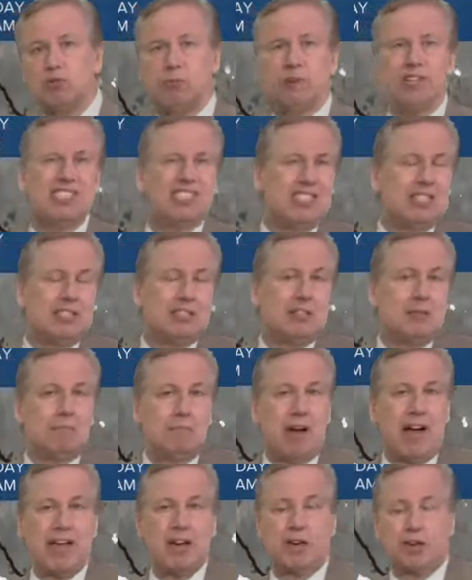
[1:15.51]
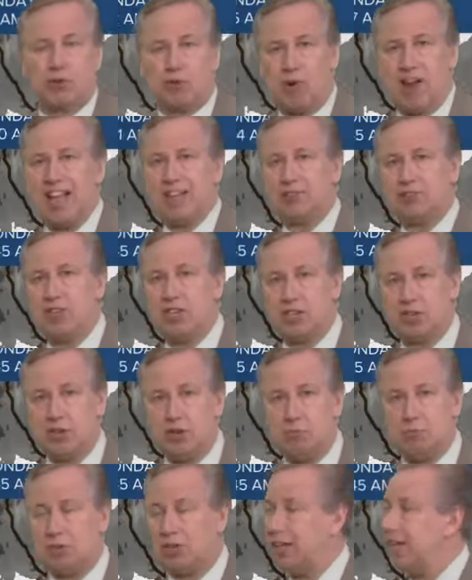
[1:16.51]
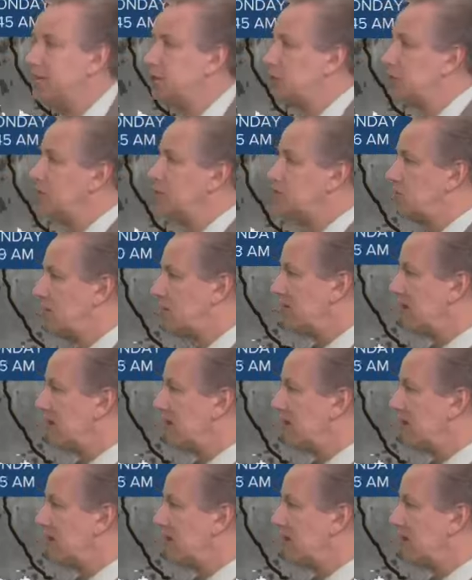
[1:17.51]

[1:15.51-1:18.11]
Might see some minor grassy accumulations.